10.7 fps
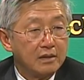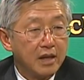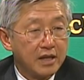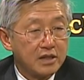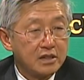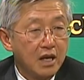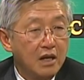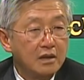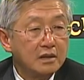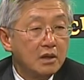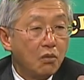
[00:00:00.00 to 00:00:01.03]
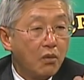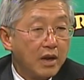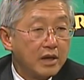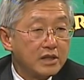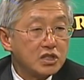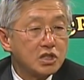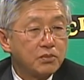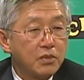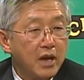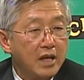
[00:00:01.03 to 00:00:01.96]
Excel. One is
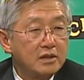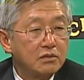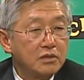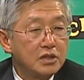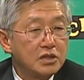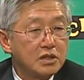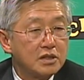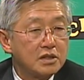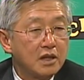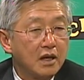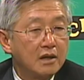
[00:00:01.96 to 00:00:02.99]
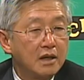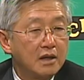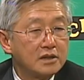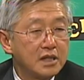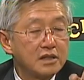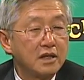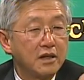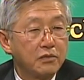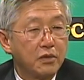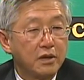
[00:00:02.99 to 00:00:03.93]
spread, which is a
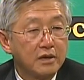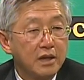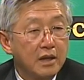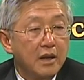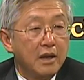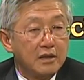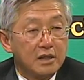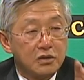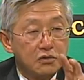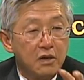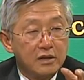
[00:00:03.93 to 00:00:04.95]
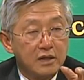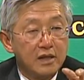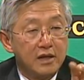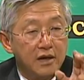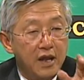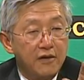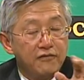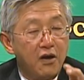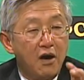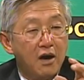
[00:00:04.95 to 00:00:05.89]
6-letter word. The 2 other letter,
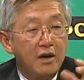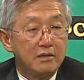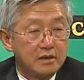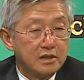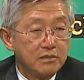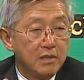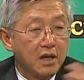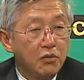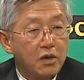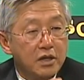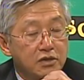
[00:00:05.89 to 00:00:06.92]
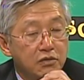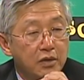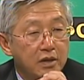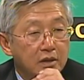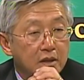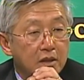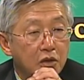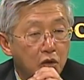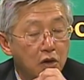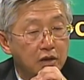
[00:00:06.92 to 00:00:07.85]
FR, doesn't make words, so we
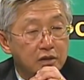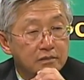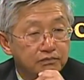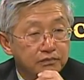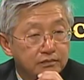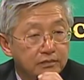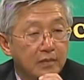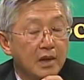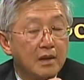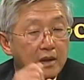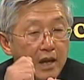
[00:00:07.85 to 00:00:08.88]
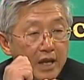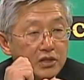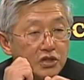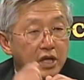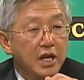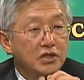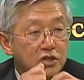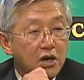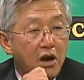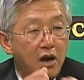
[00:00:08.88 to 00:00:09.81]
could
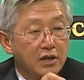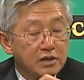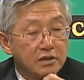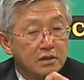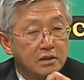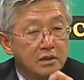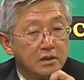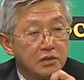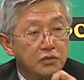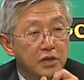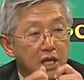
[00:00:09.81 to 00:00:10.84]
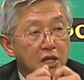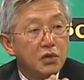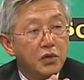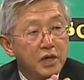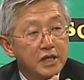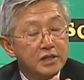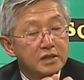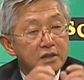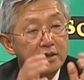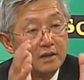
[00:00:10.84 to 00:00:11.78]
exchange cards to
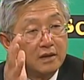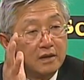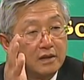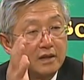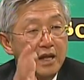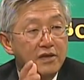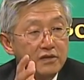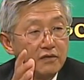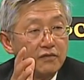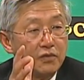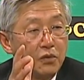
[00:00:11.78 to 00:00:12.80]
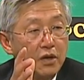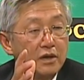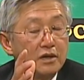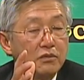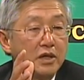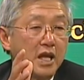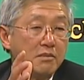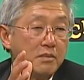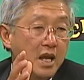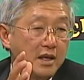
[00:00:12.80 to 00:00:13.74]
increase the length of a word we
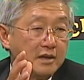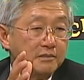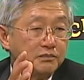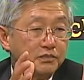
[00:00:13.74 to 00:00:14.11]
can make.